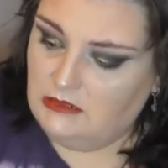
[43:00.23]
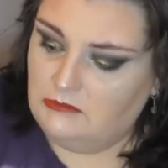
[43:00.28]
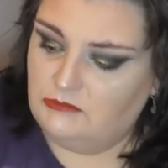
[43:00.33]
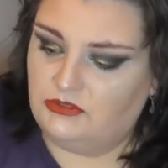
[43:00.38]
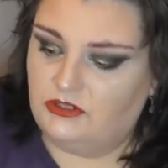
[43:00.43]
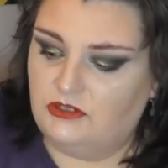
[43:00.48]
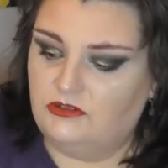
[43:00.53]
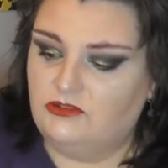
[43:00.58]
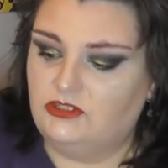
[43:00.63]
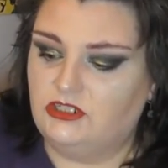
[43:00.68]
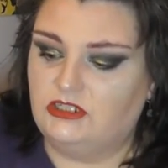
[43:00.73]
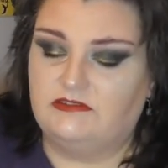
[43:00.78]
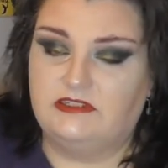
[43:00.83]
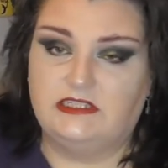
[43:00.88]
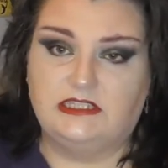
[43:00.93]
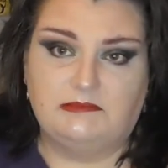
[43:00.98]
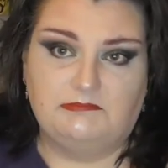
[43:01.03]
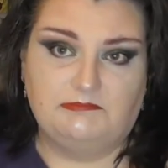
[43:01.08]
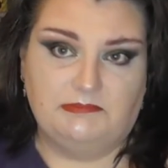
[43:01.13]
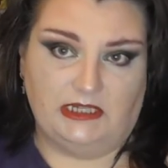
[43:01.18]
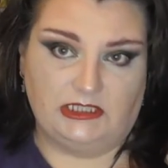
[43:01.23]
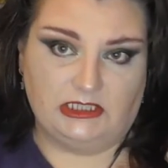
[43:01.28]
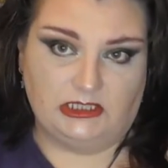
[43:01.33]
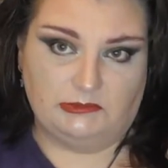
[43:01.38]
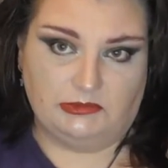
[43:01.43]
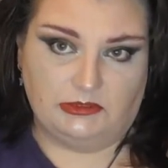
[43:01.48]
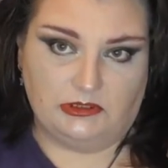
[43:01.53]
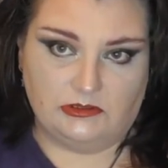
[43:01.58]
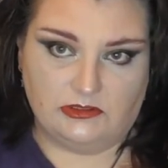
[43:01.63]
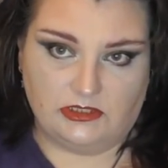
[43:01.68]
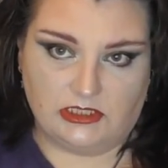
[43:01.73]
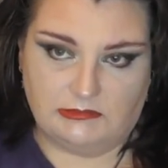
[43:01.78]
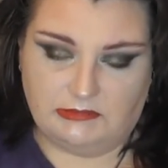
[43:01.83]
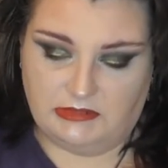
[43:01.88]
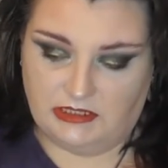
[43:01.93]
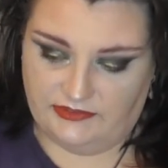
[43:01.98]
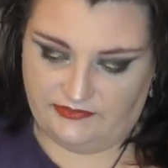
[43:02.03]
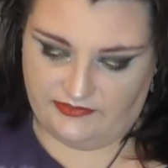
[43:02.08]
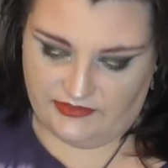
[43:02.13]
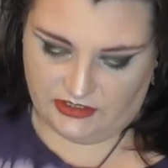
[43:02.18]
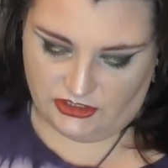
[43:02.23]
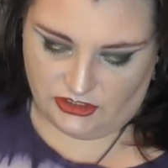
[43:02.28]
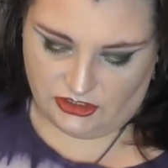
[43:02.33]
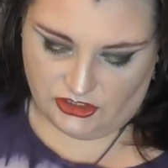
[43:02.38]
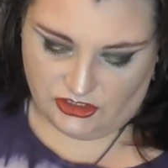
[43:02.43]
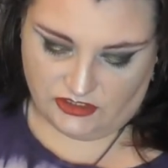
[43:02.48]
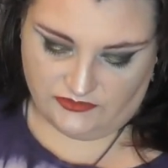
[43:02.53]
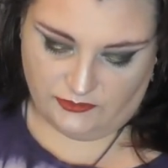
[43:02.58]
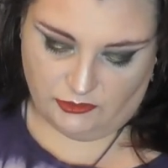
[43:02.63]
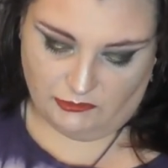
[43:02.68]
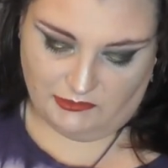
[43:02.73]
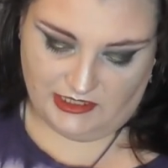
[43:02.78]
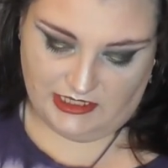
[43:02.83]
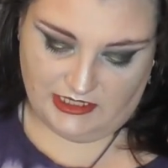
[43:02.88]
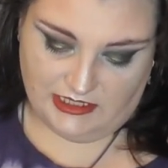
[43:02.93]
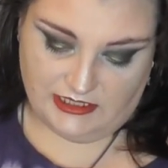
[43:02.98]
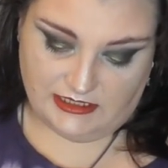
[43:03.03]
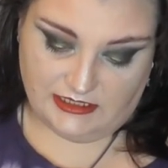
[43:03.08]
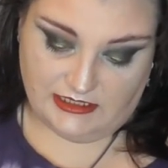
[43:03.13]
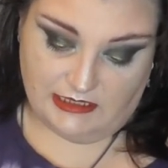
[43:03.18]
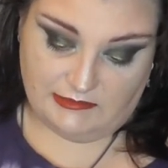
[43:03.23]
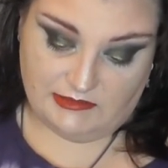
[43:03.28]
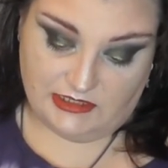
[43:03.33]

Bronzer is Butter Bronzer by Physicians Formula because I'm